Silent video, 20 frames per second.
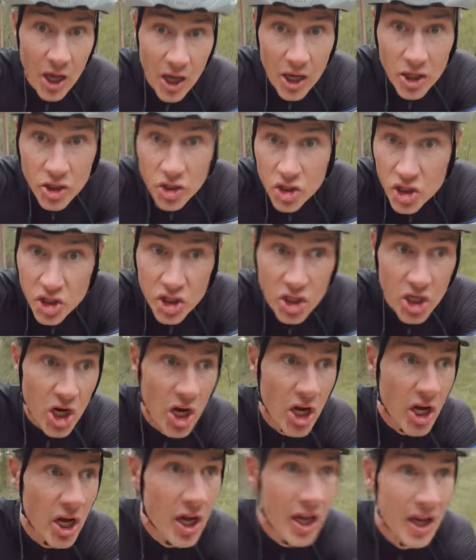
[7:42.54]
Shh.
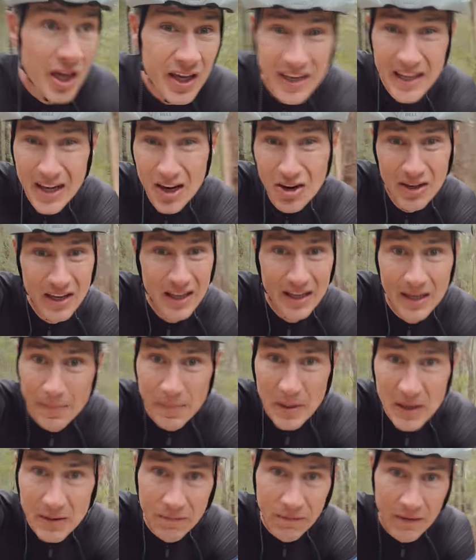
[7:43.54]
You don't need a
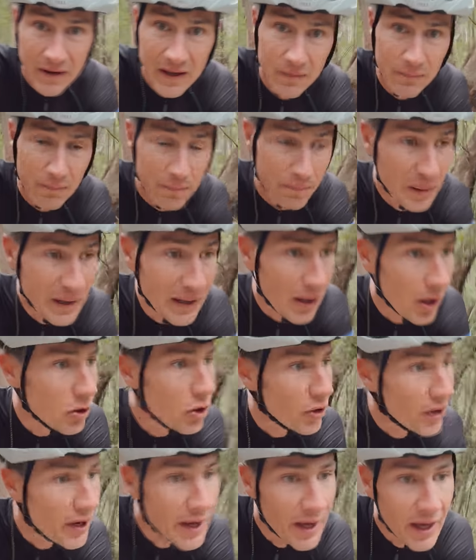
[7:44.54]
big friggin' pillar.
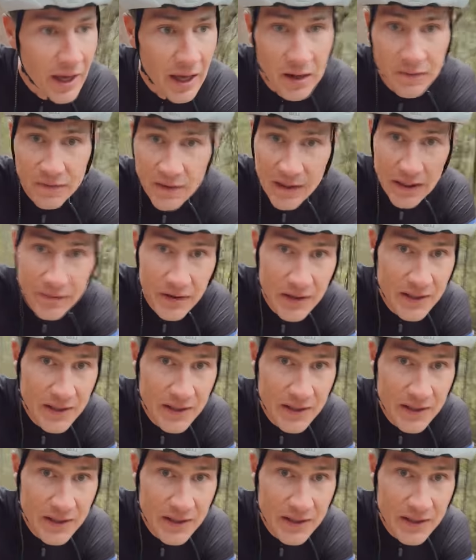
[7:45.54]
Look, if you live in